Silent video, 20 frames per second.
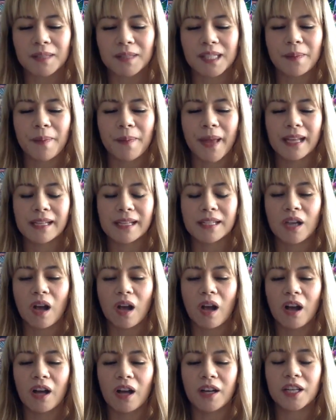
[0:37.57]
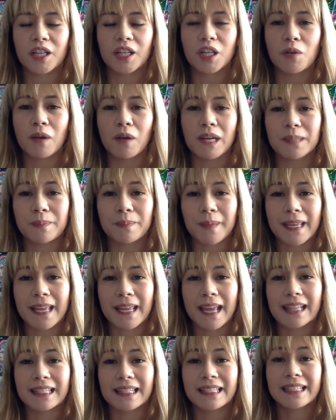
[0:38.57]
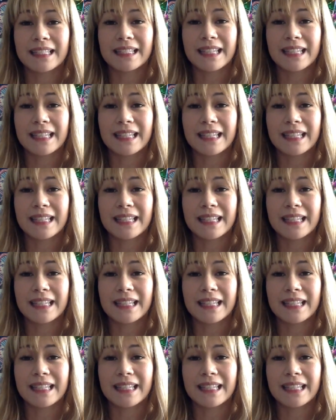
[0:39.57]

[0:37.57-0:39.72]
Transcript: depend on USPS